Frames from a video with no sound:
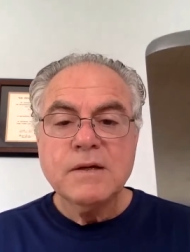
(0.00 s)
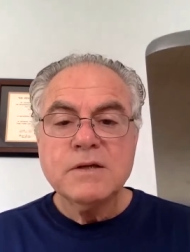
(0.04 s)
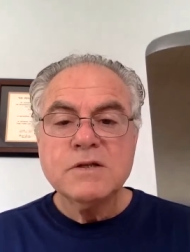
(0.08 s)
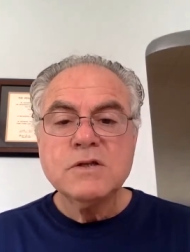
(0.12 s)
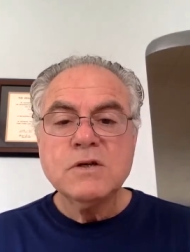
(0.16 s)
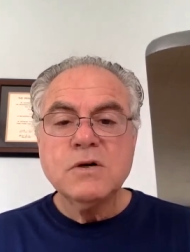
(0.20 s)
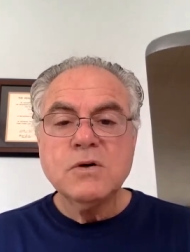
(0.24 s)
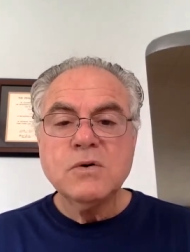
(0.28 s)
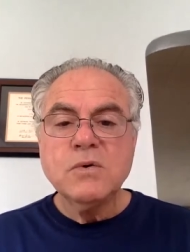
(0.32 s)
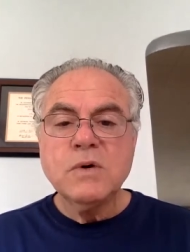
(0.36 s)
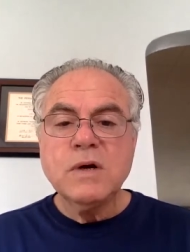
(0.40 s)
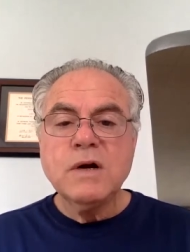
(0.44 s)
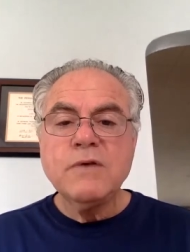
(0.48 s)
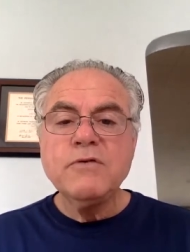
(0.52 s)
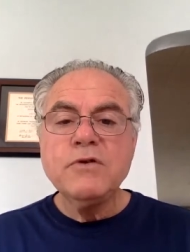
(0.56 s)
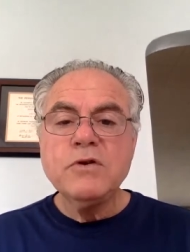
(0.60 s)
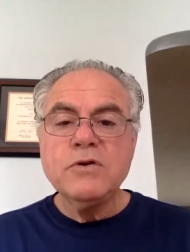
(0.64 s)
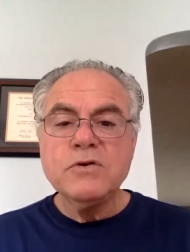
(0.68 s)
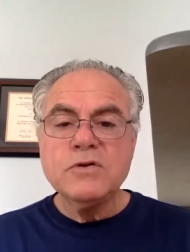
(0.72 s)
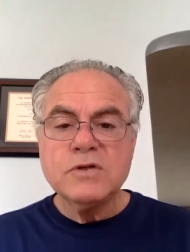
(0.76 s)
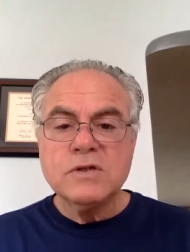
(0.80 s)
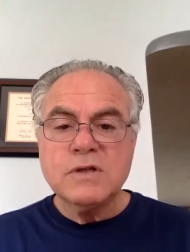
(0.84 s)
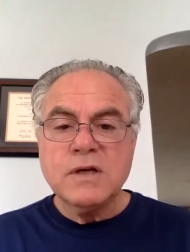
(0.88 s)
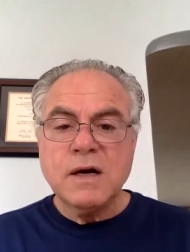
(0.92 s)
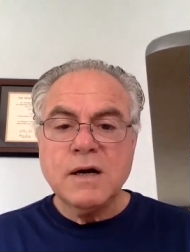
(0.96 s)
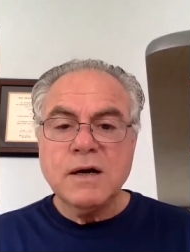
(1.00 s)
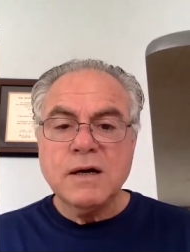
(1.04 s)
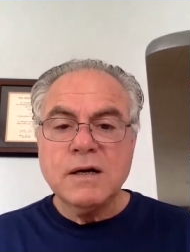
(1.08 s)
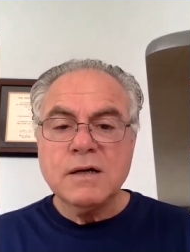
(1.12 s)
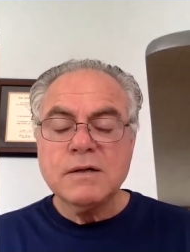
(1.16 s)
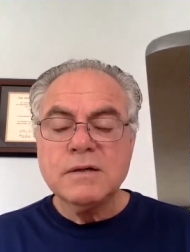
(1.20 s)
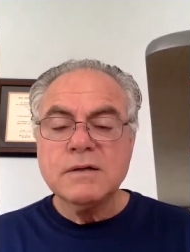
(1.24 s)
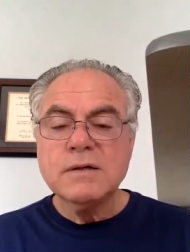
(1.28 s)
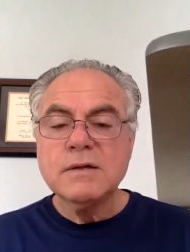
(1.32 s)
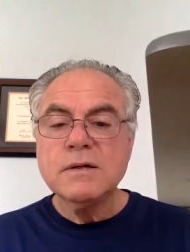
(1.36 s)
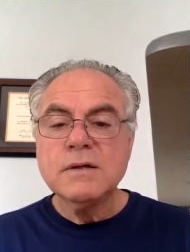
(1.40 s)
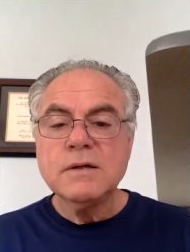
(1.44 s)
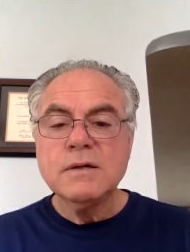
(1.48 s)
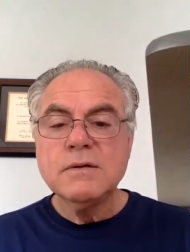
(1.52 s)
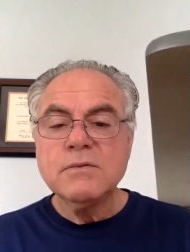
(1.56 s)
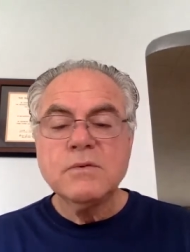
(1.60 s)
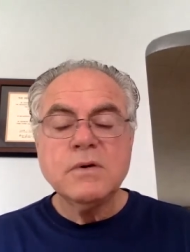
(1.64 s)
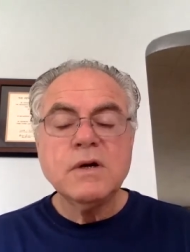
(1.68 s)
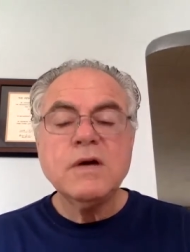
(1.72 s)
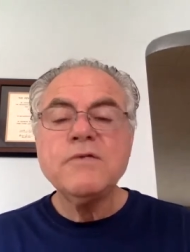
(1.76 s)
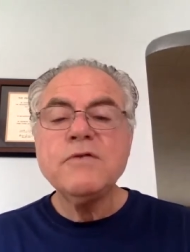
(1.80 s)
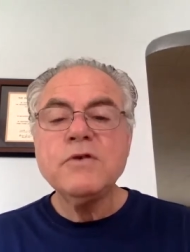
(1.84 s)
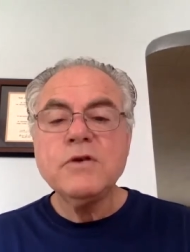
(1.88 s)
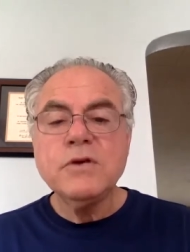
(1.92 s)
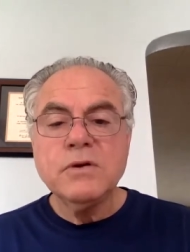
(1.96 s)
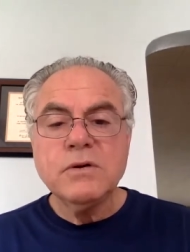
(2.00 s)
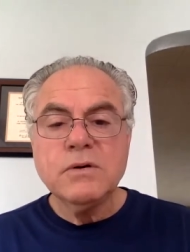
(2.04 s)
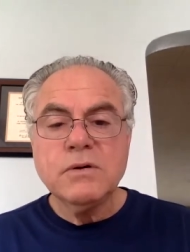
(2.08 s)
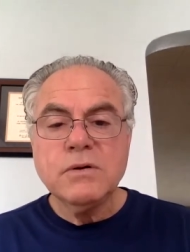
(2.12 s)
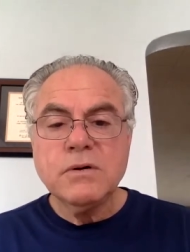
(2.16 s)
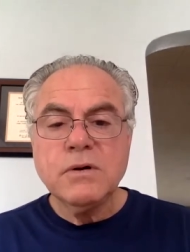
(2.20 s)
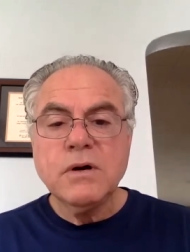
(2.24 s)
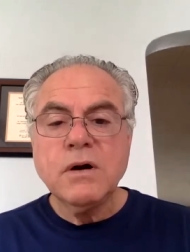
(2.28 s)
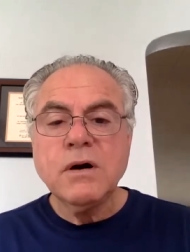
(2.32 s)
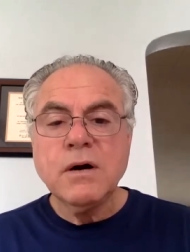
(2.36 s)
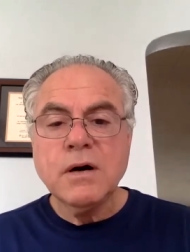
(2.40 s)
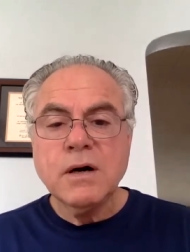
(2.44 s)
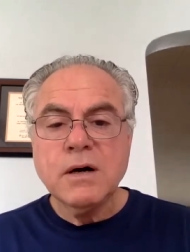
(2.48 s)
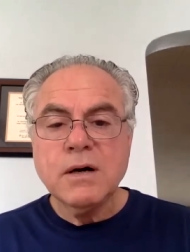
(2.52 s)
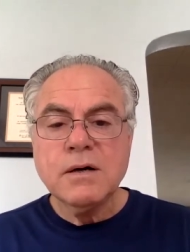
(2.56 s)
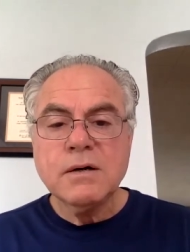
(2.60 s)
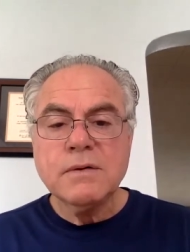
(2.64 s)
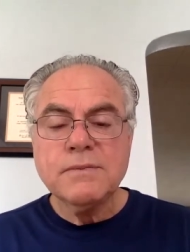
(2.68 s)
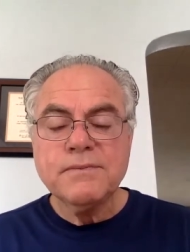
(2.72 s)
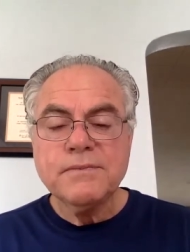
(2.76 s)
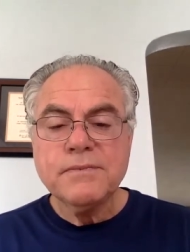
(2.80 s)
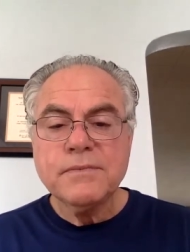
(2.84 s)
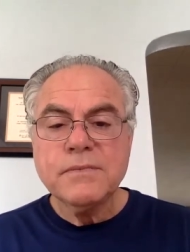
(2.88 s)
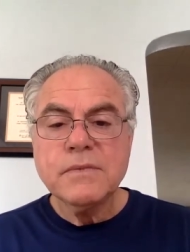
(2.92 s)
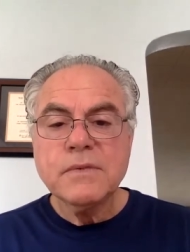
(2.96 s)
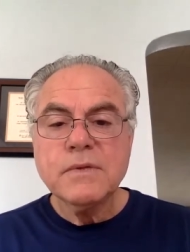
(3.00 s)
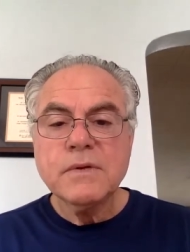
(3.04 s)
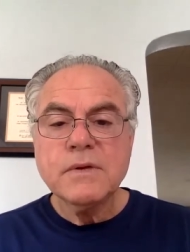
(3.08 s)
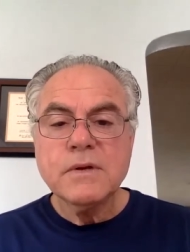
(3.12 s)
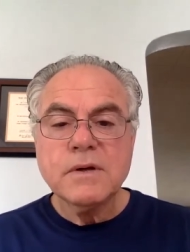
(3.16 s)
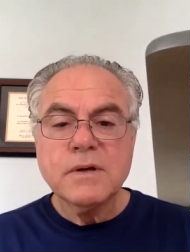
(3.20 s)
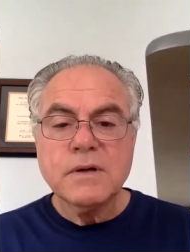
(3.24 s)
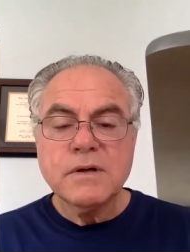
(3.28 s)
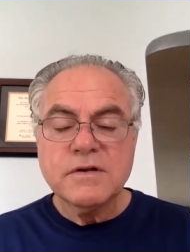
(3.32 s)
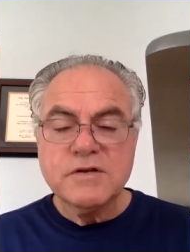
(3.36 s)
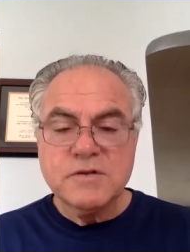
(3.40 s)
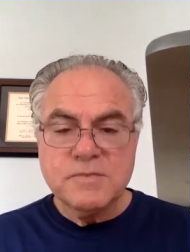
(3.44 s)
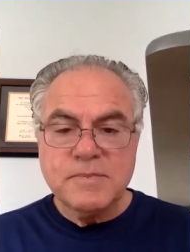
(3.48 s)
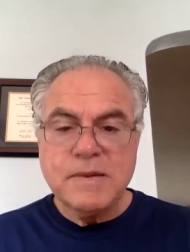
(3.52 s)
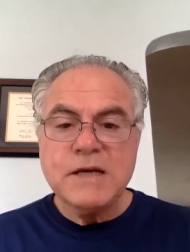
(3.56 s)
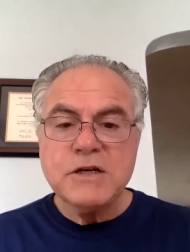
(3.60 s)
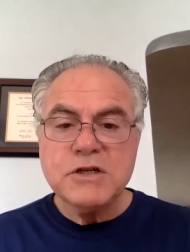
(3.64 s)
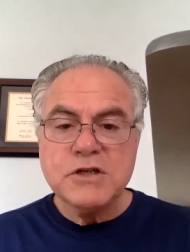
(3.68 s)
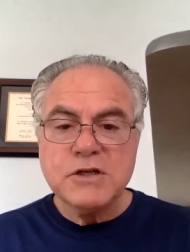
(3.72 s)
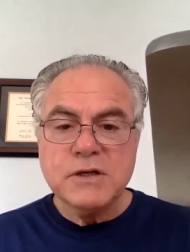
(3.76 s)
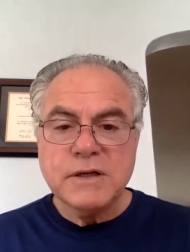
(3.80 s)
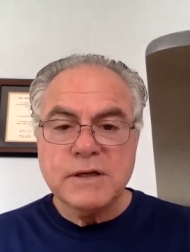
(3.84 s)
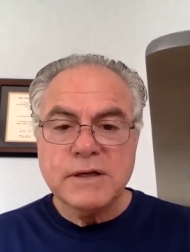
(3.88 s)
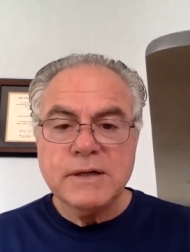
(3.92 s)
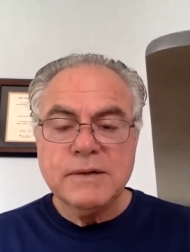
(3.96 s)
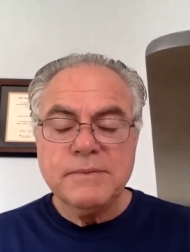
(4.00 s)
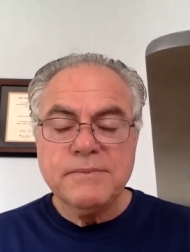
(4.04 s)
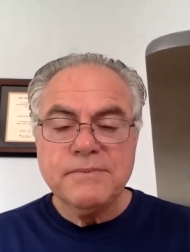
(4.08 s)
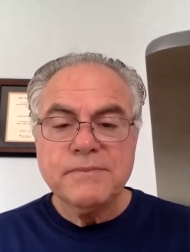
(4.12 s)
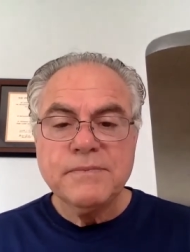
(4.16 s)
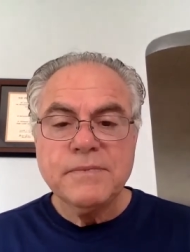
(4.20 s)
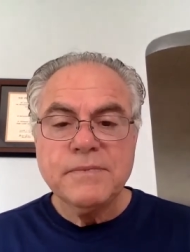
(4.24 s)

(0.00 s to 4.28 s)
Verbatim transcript: So wherever you start, wherever you are spatially,